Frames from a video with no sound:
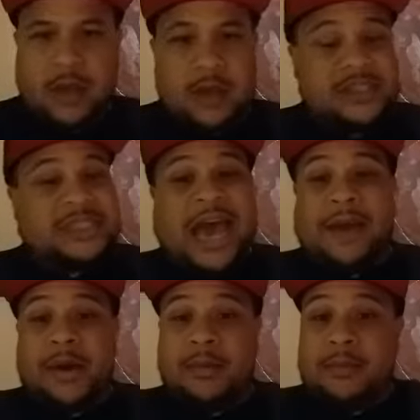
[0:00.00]

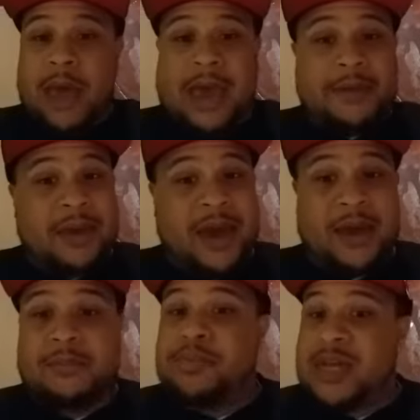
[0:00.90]
Simon, hey
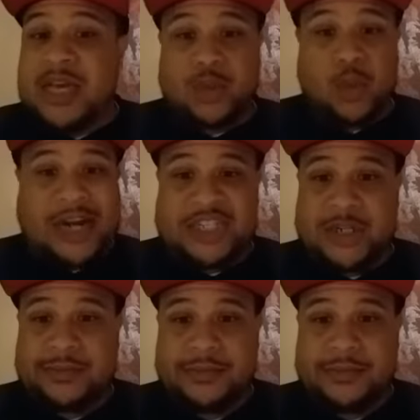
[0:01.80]
man, please watch it.